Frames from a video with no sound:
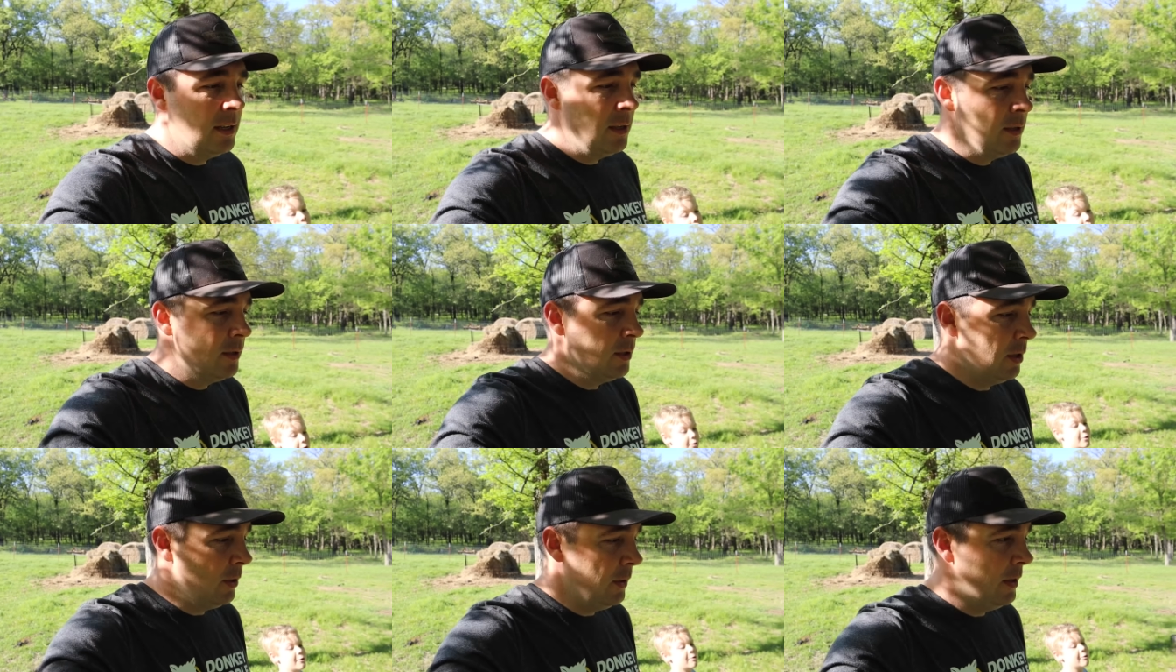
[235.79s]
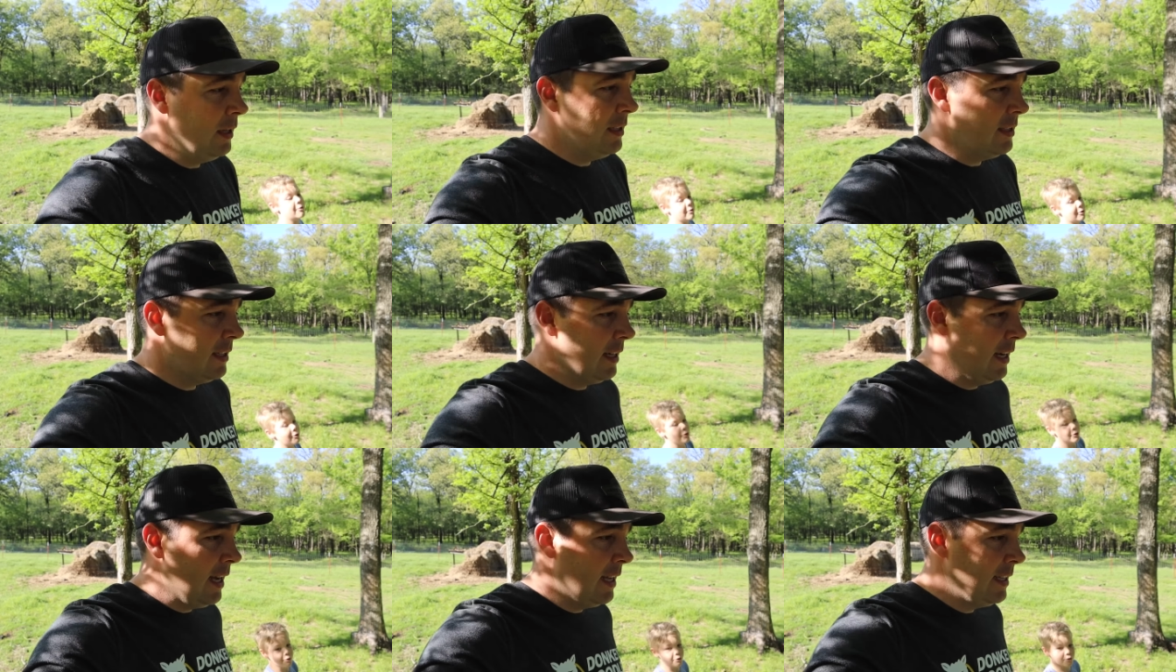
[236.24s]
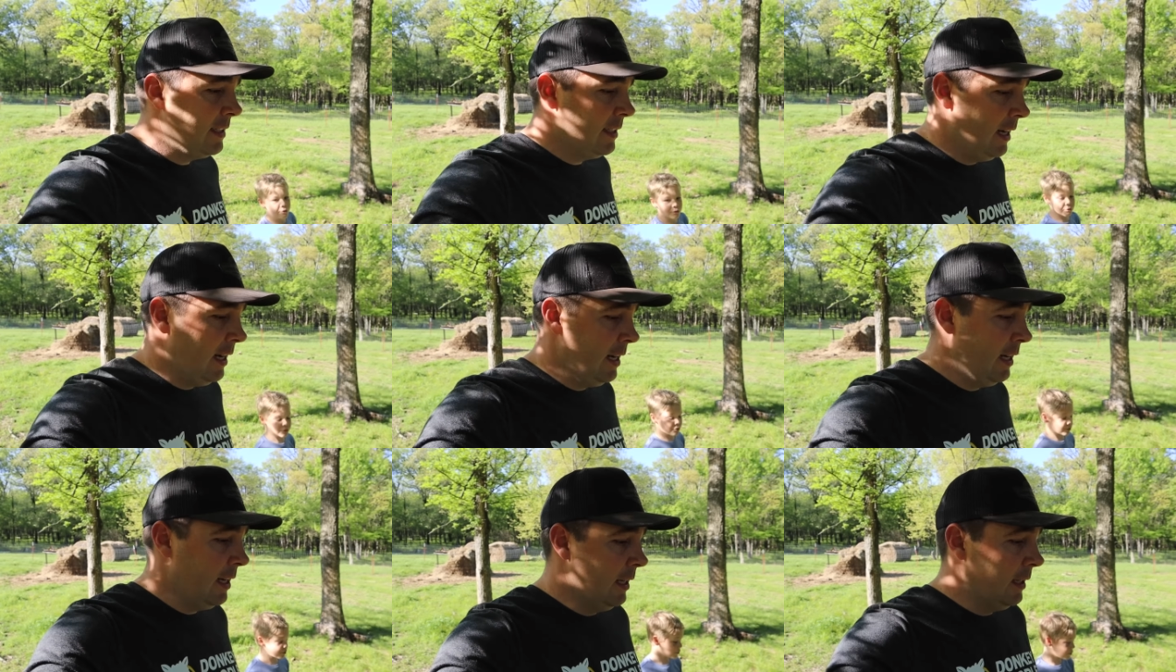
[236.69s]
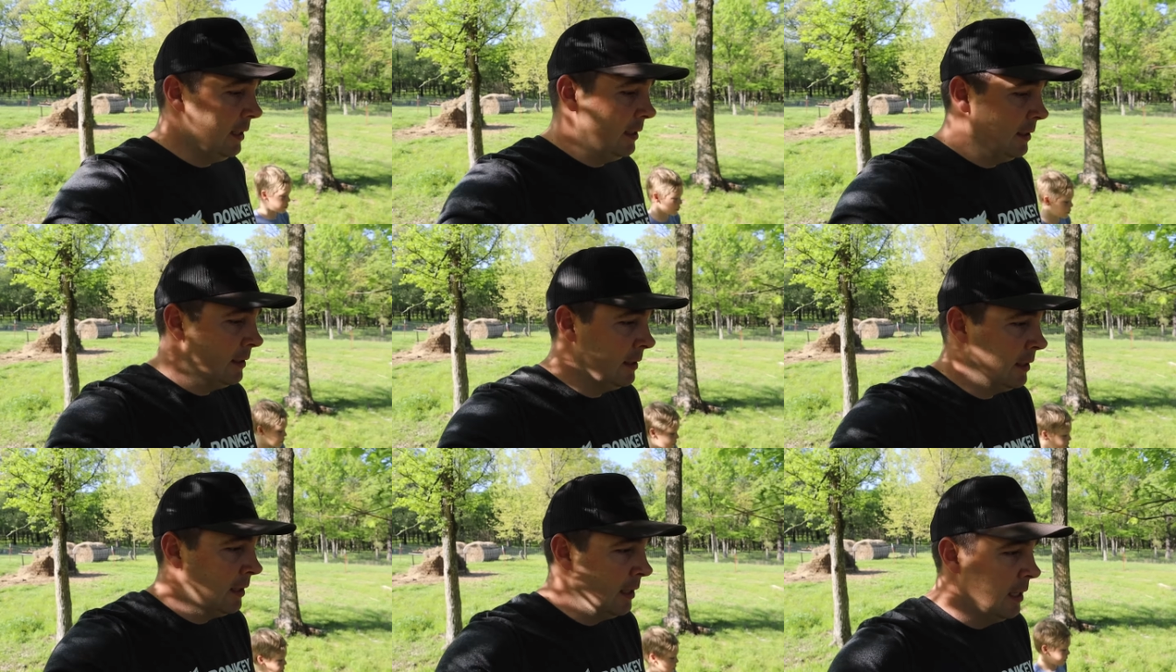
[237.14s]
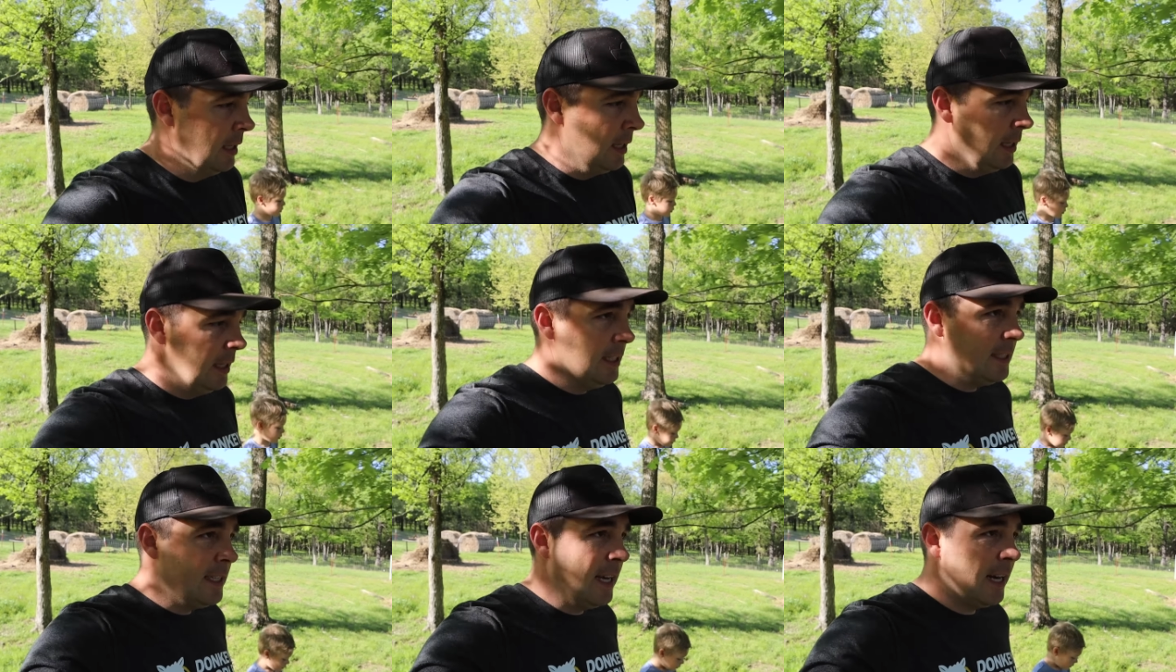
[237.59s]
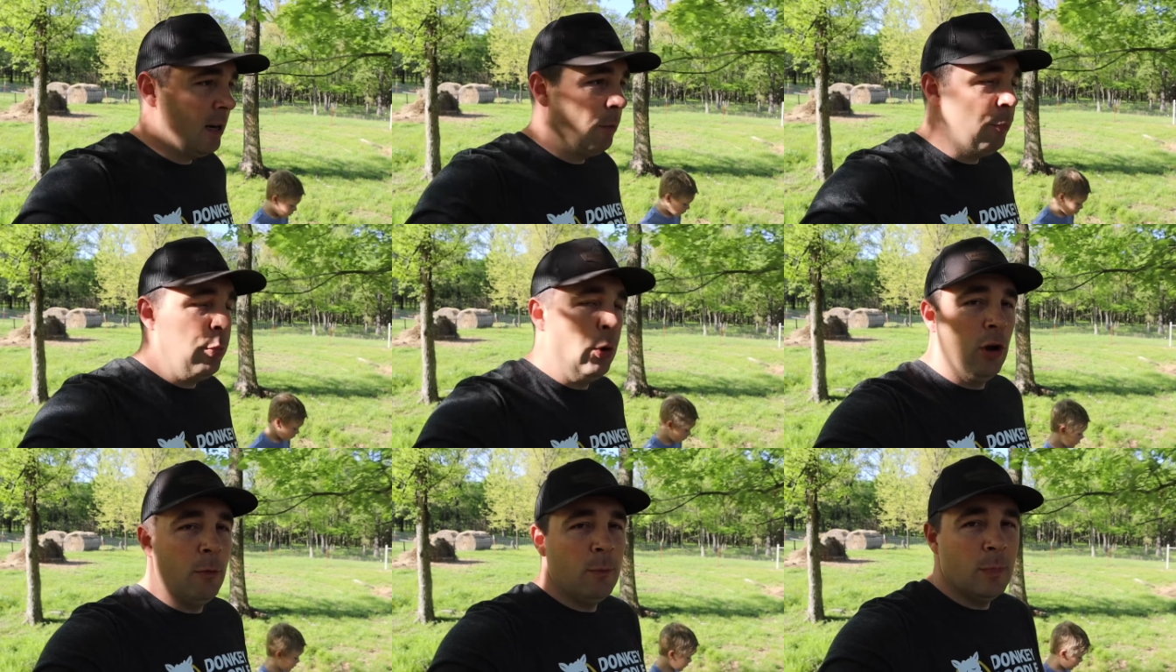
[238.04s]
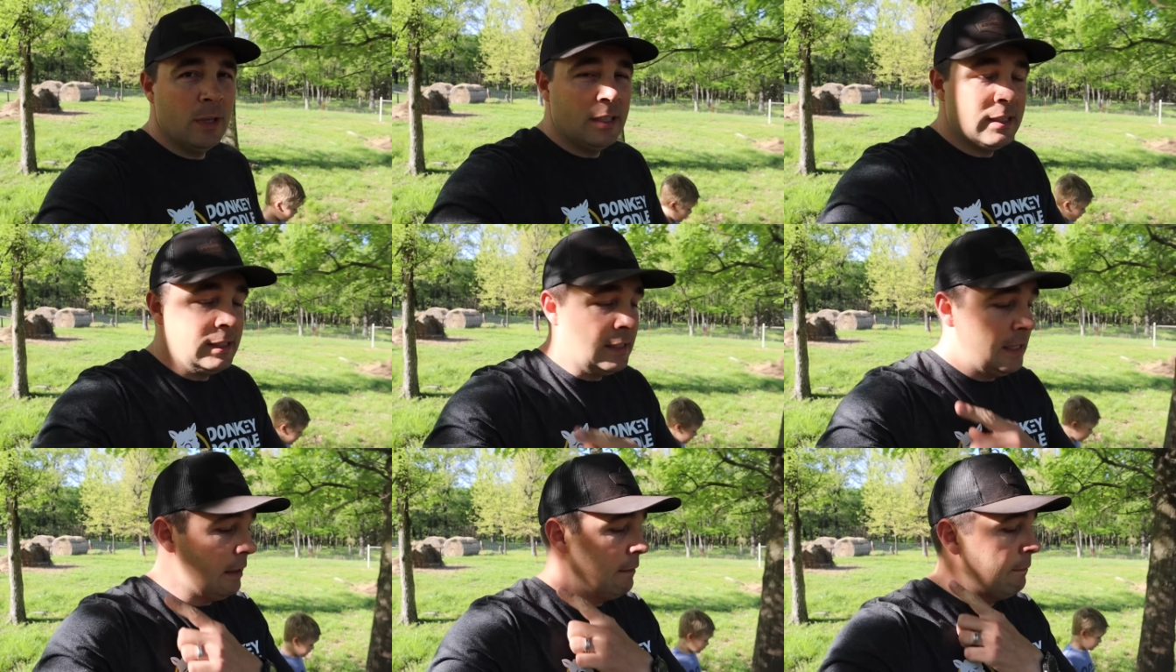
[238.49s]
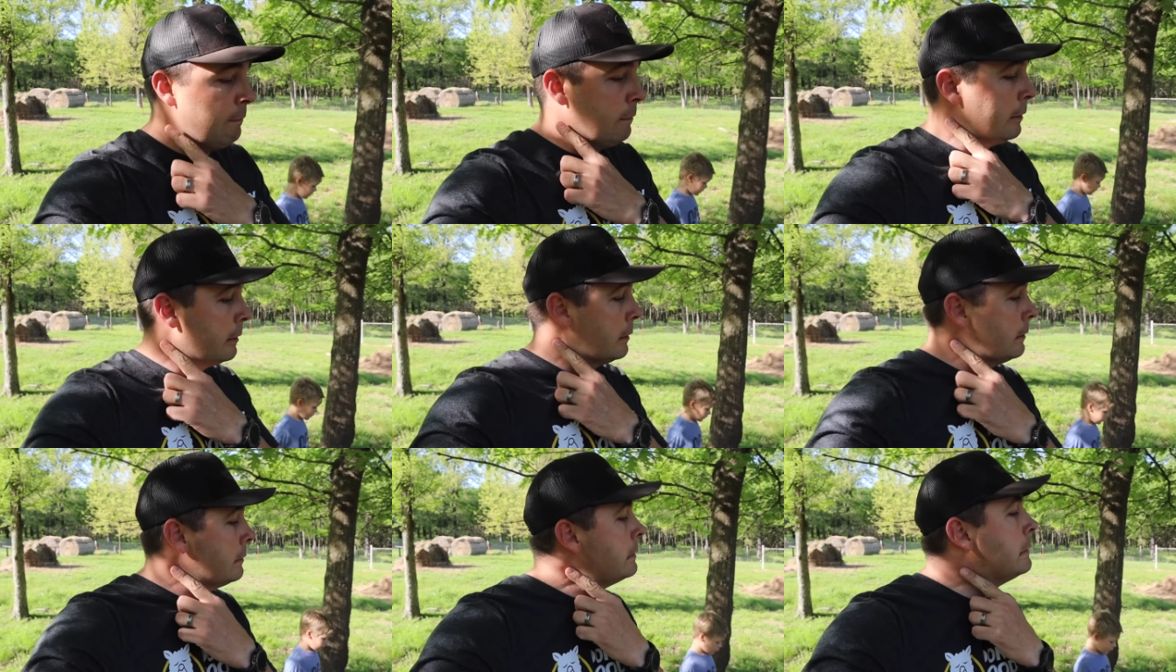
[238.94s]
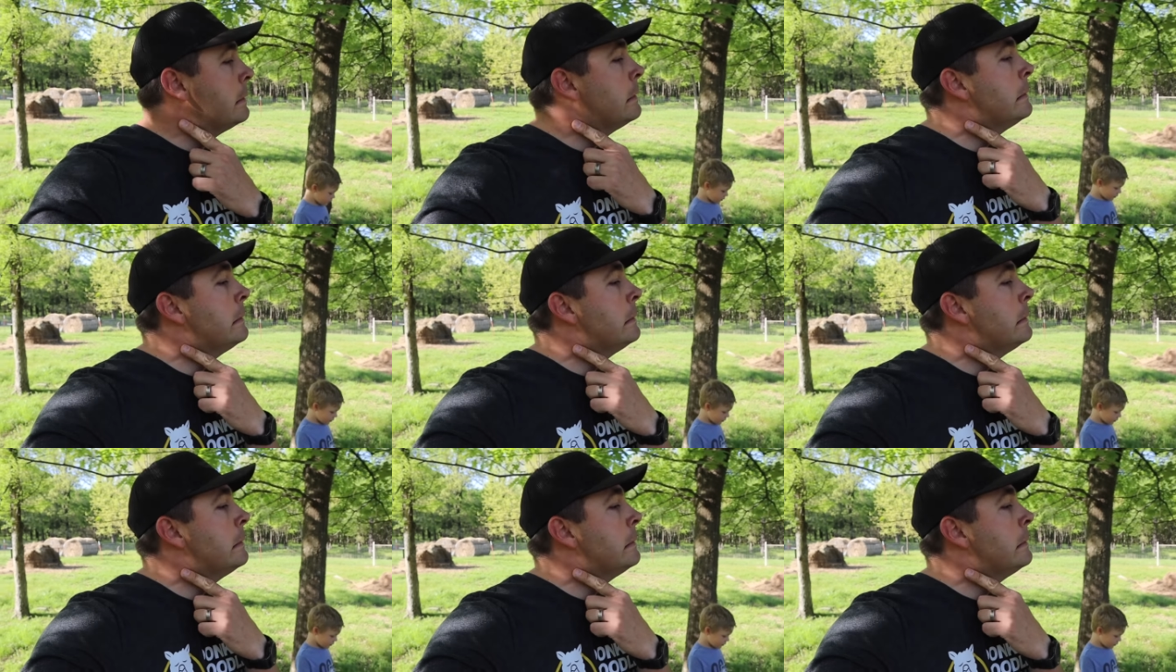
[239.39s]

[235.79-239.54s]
No. So he's got a uh, he's got an appointment set for.